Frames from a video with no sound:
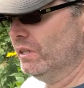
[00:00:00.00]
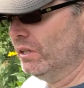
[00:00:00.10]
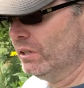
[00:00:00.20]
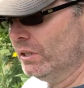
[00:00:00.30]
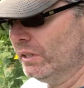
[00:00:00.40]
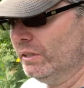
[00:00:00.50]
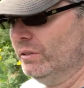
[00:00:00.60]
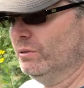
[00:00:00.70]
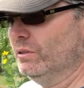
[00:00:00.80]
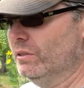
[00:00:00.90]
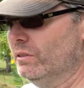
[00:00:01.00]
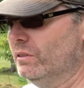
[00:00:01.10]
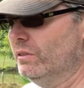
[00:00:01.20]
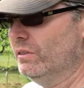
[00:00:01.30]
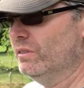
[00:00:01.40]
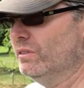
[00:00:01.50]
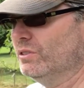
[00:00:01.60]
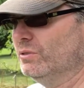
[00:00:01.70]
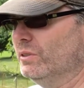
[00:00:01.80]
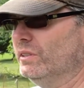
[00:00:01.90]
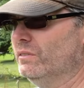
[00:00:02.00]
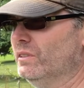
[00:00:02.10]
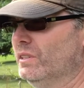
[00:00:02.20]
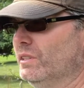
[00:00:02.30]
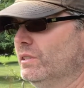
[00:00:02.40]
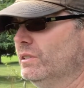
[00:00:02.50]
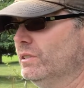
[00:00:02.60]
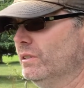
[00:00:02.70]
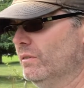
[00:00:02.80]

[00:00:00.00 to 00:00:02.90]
all likelihood the soil is,